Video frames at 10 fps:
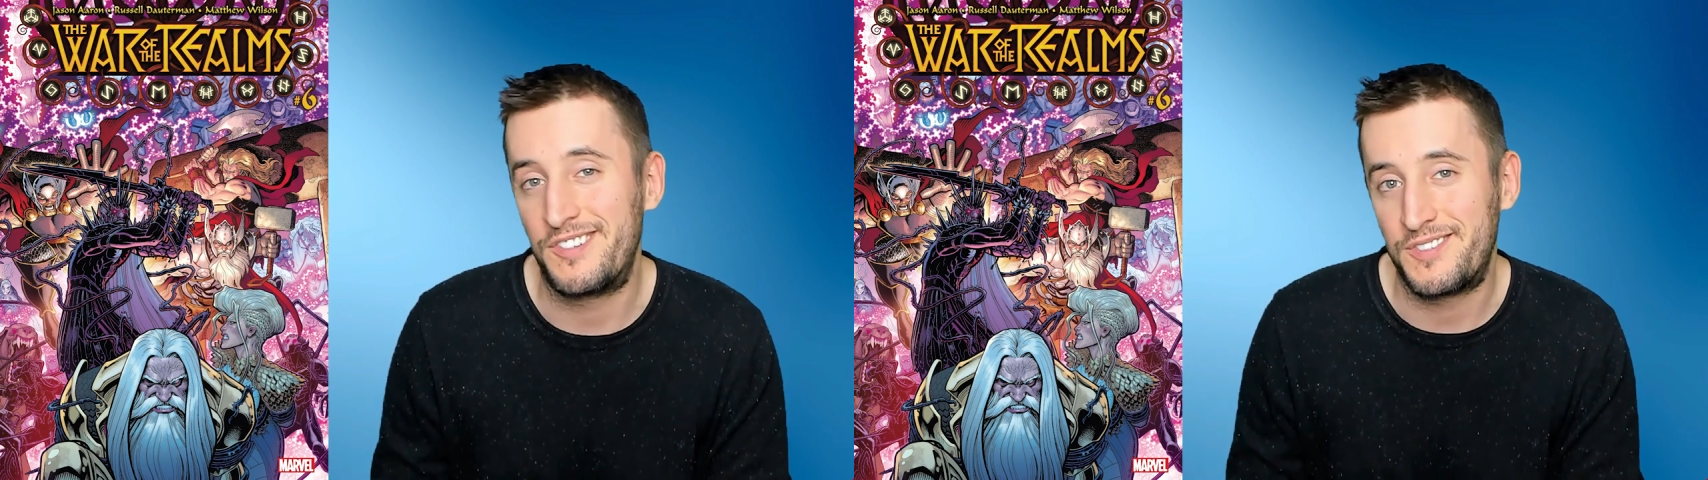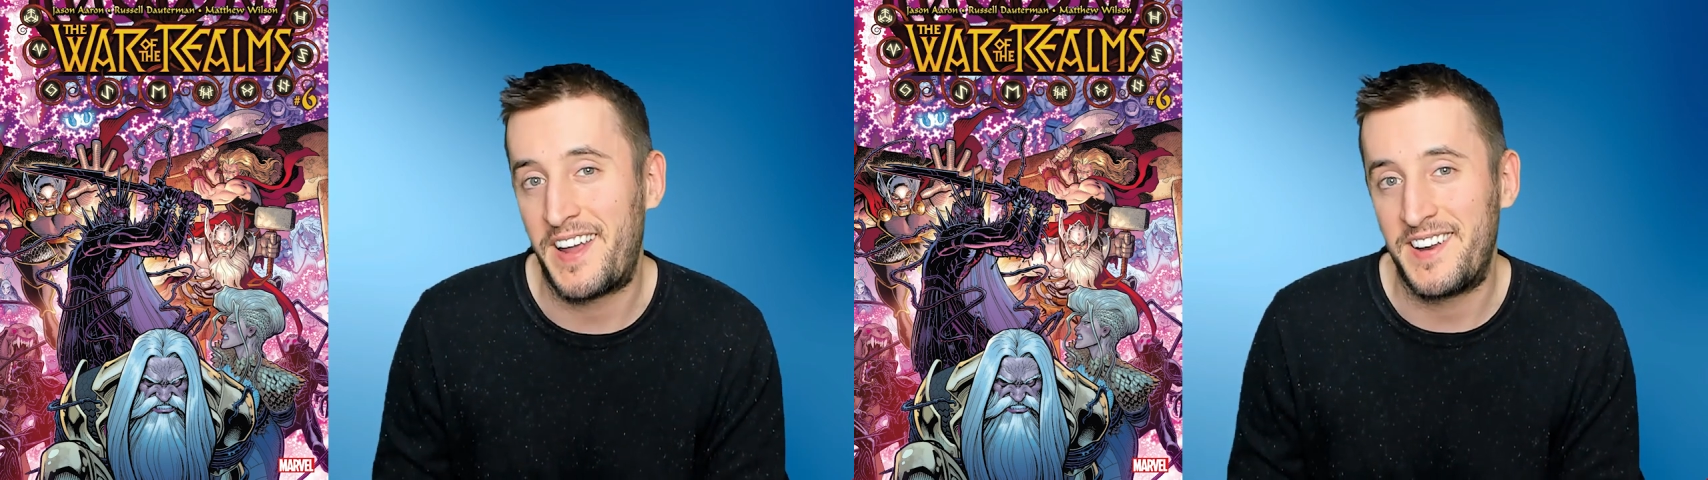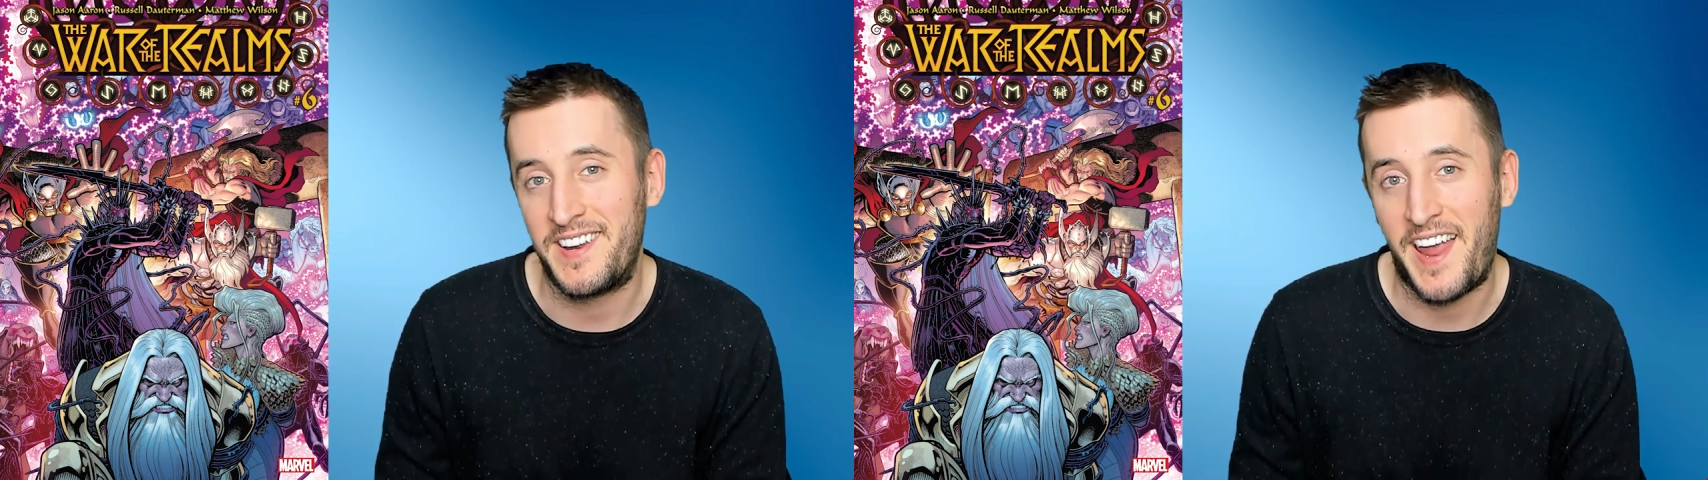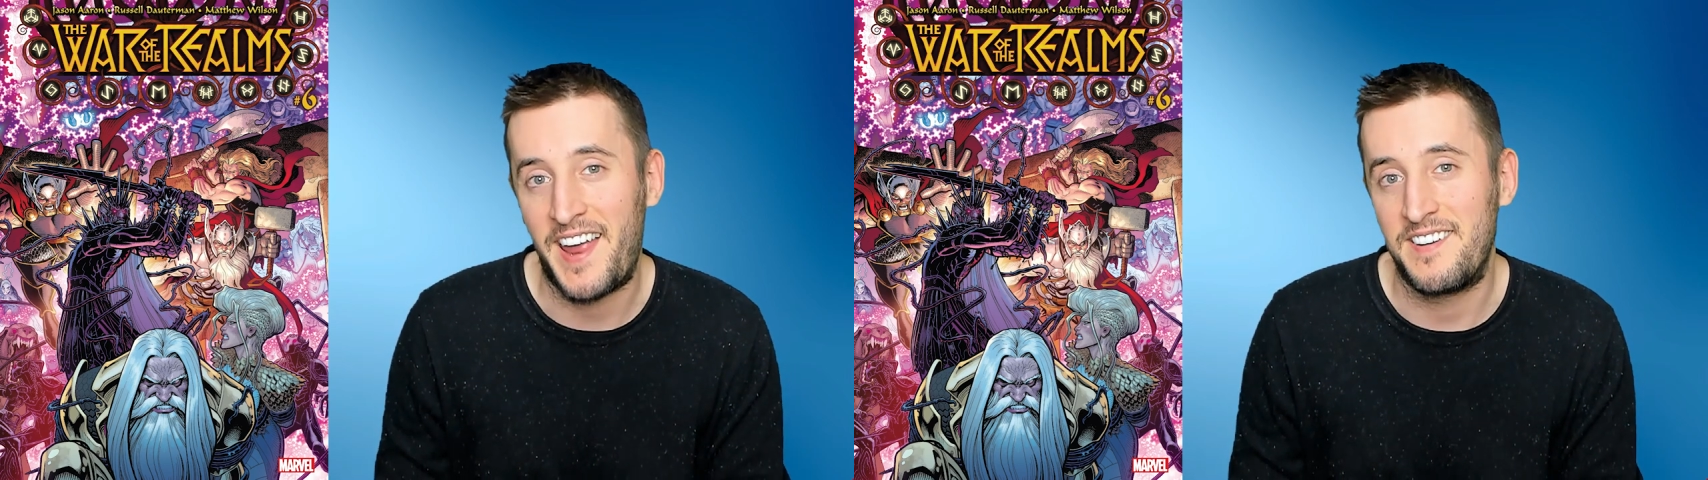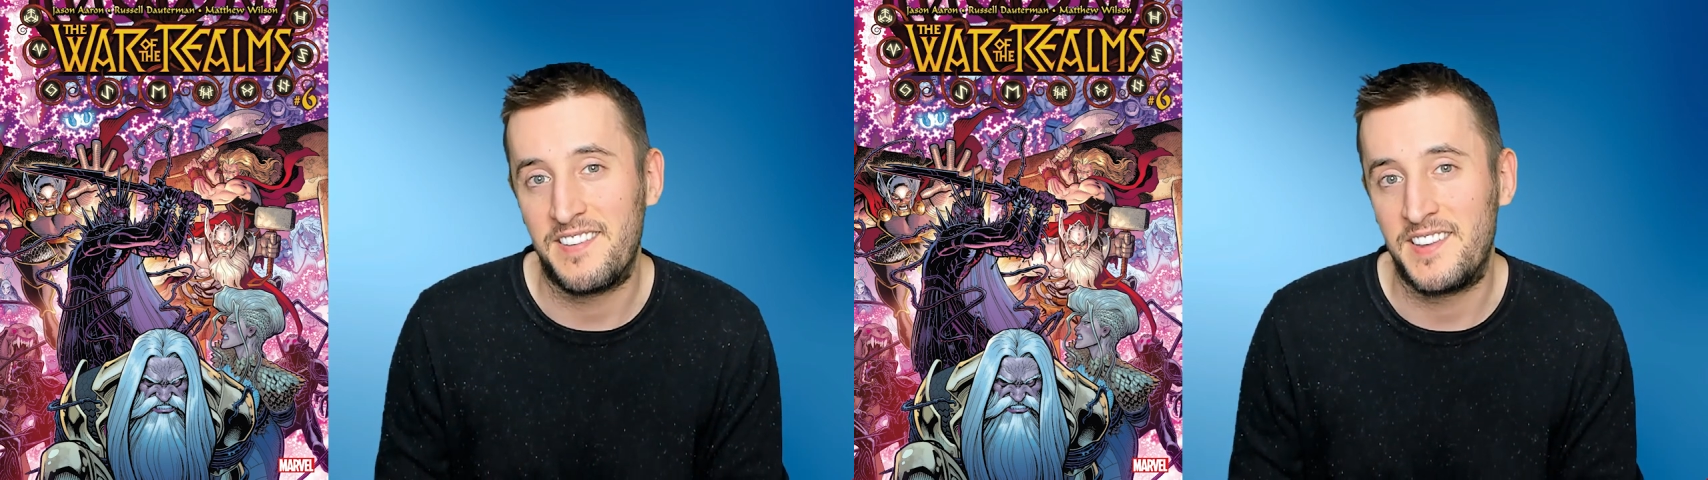entertaining
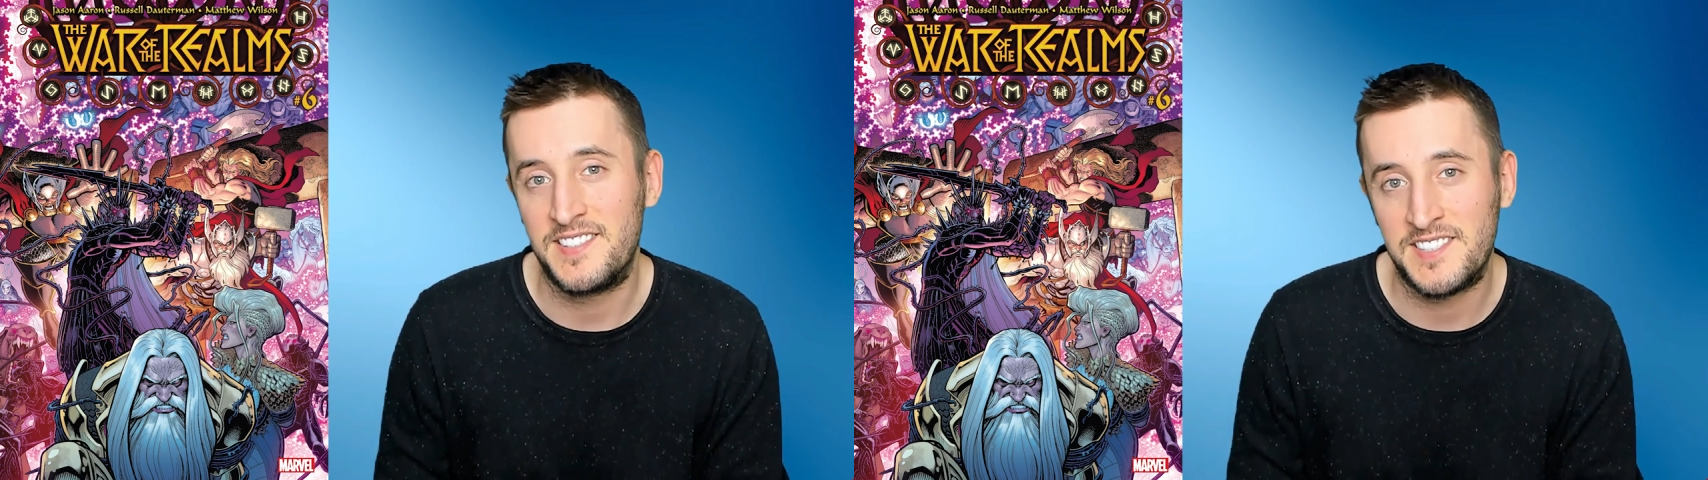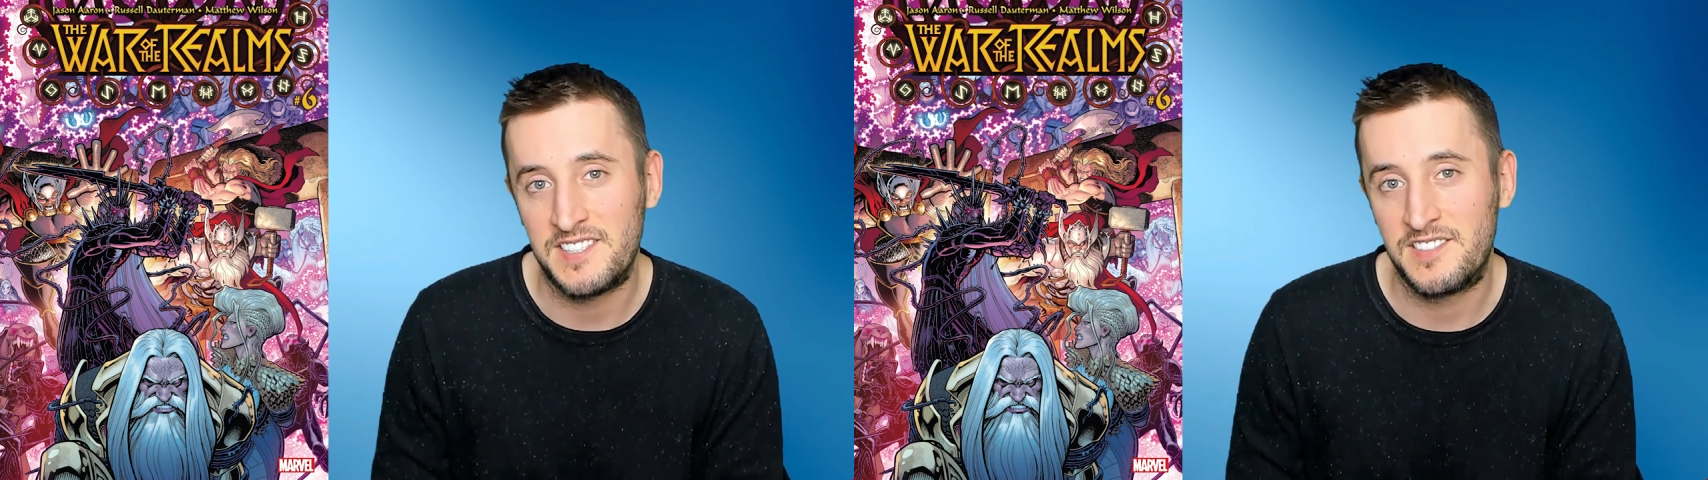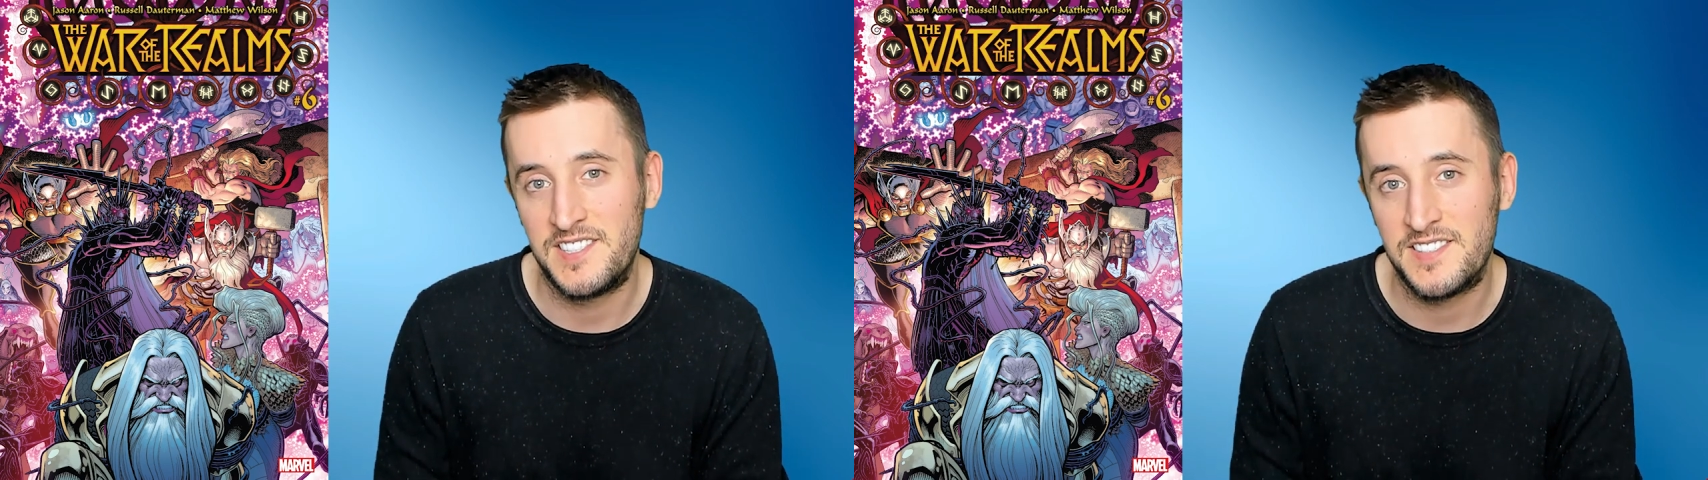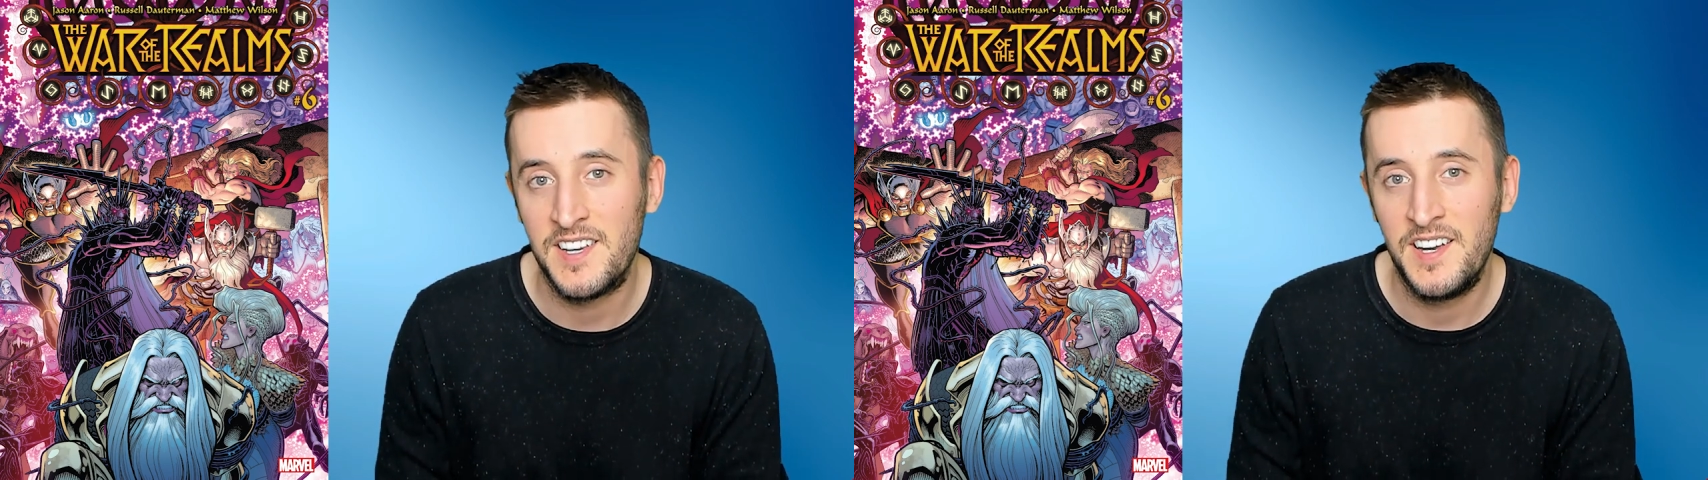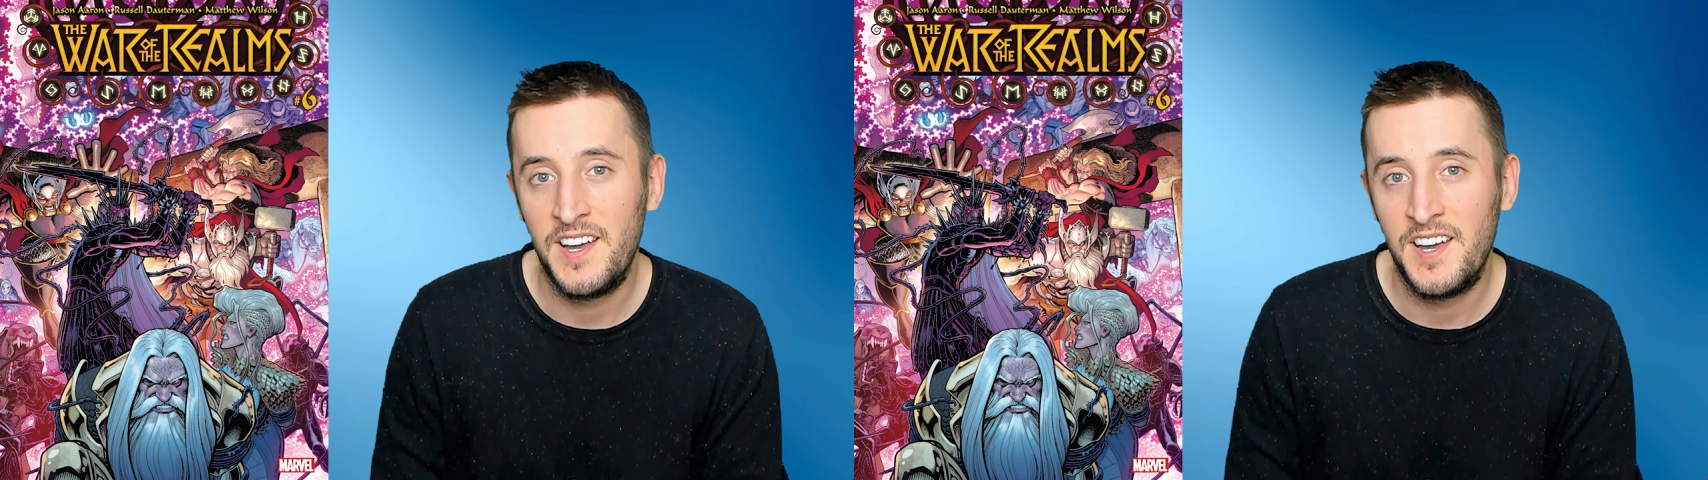end to this series.